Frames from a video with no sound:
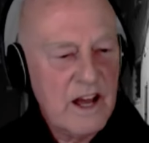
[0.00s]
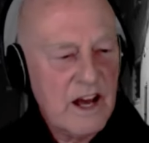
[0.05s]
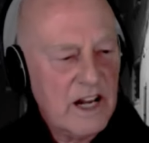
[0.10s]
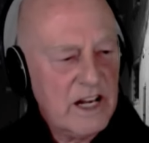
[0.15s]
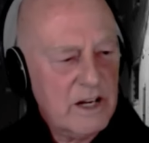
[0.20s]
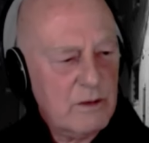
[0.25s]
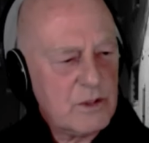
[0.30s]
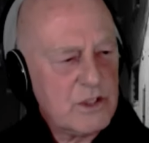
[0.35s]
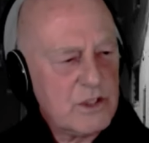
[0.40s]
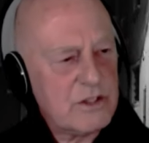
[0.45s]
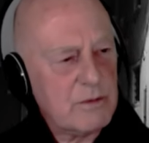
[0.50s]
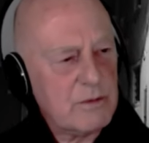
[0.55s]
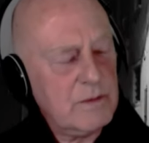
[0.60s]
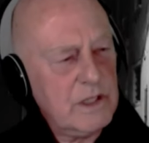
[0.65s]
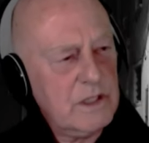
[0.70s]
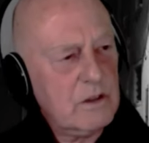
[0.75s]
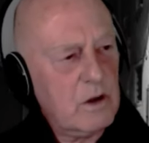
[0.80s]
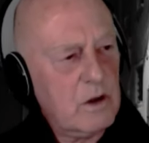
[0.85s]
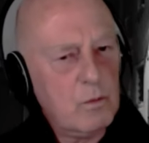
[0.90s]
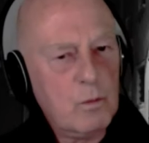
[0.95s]
And it was
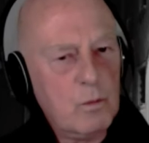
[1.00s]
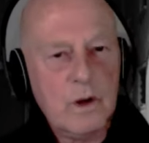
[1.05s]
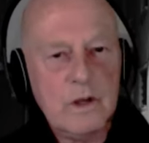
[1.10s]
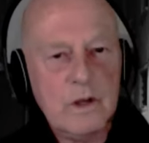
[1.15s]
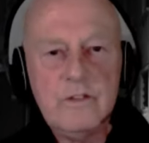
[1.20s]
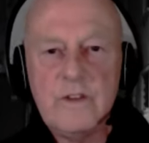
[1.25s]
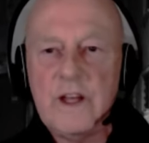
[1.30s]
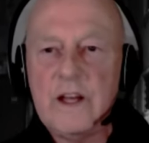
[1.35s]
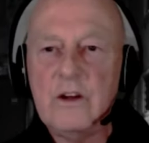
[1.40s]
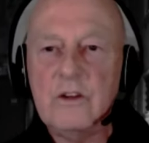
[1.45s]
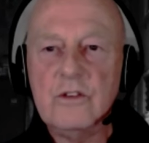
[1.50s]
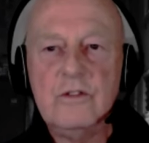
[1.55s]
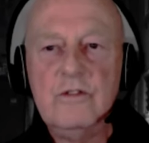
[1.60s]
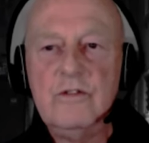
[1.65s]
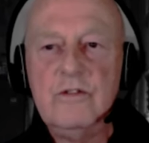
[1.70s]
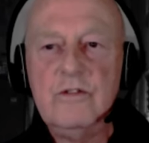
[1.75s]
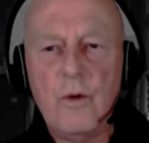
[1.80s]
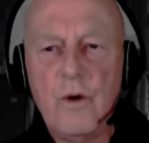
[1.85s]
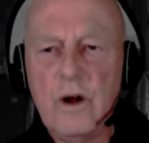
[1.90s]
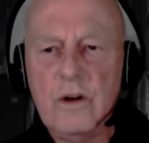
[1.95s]
something like
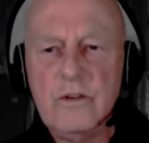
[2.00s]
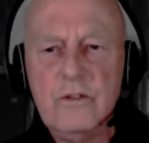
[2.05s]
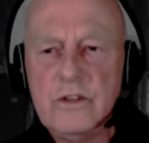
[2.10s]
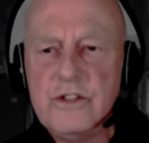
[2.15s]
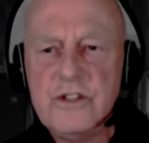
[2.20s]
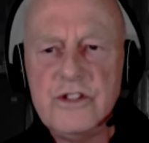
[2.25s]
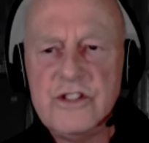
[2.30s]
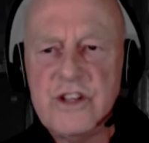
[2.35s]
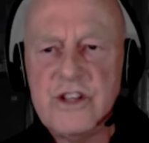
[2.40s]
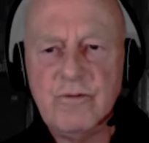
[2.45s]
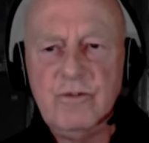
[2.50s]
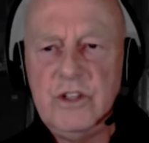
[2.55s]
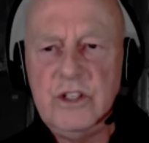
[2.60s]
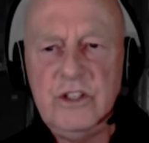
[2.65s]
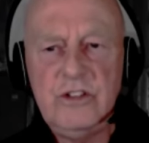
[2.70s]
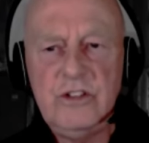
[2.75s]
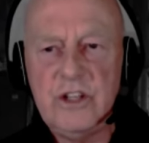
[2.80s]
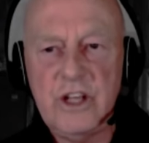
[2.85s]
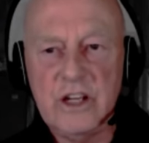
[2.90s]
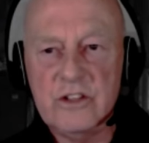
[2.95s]

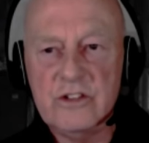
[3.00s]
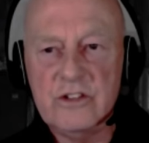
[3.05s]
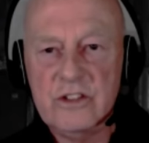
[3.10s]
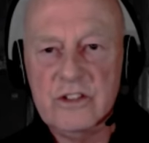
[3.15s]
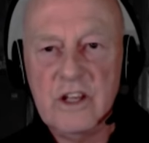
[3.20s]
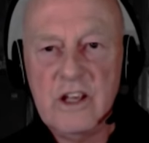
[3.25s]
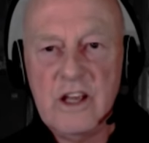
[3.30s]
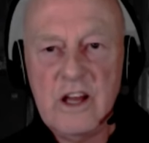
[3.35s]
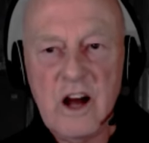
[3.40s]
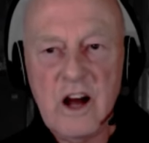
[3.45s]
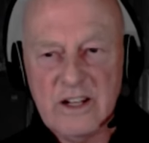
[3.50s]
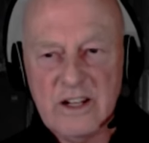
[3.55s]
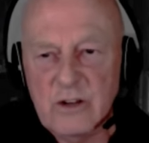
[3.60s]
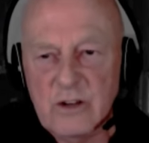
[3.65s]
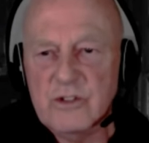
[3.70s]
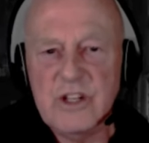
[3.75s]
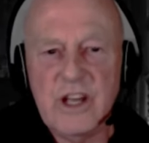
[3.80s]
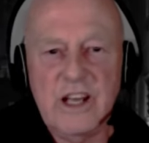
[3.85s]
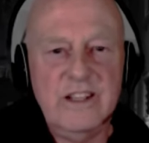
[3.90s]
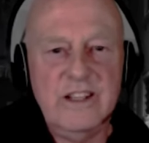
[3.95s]
1,476. I
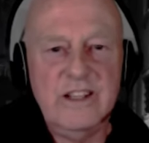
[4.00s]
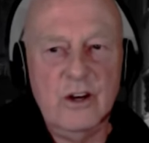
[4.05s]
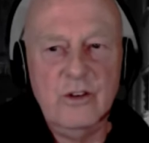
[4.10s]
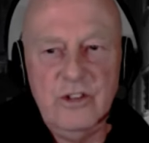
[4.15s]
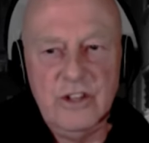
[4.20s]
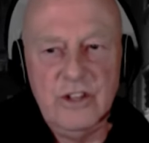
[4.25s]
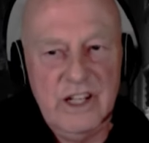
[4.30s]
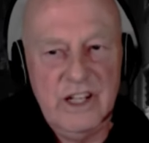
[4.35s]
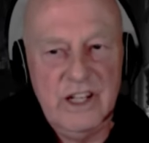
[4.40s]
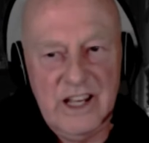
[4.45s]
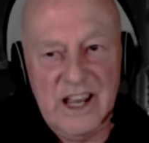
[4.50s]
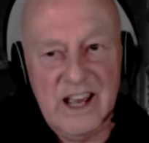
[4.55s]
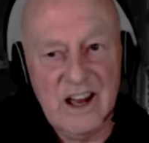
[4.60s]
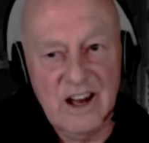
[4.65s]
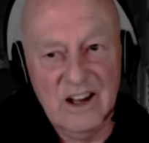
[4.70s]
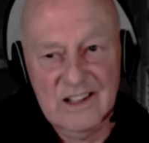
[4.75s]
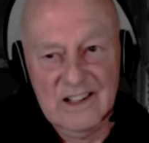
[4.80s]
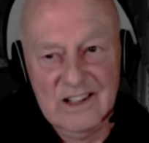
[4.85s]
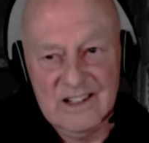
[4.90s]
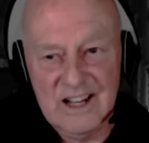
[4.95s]
don't take those in a
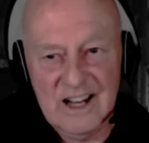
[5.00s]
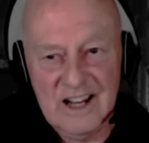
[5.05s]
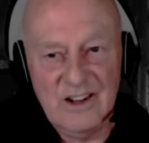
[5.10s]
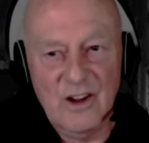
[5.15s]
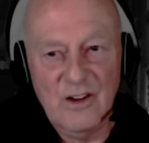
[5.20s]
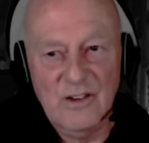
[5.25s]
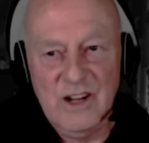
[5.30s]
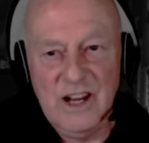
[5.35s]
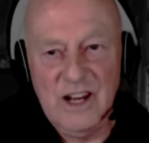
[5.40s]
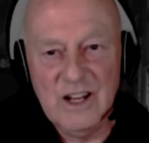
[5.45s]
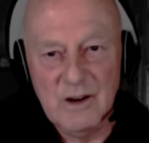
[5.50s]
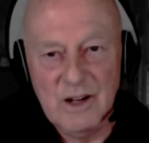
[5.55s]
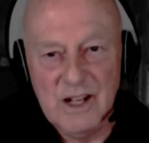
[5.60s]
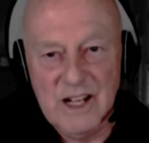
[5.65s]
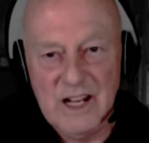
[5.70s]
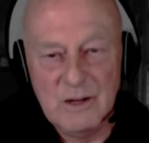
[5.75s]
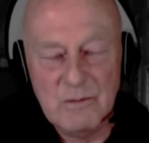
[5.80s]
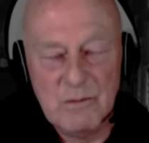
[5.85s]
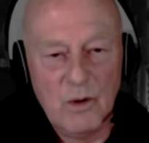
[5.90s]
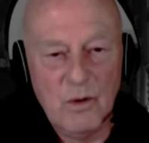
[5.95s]
year, let alone in
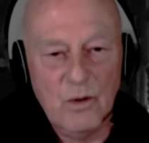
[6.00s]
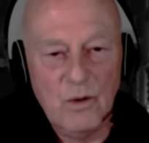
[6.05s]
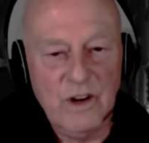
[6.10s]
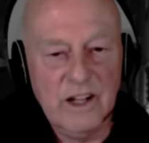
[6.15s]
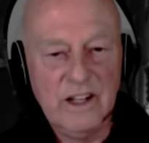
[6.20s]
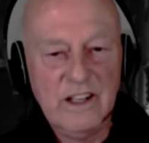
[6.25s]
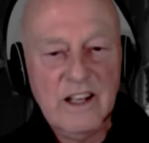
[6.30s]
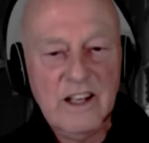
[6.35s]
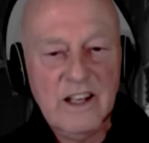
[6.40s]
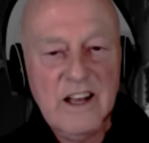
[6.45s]
a morning.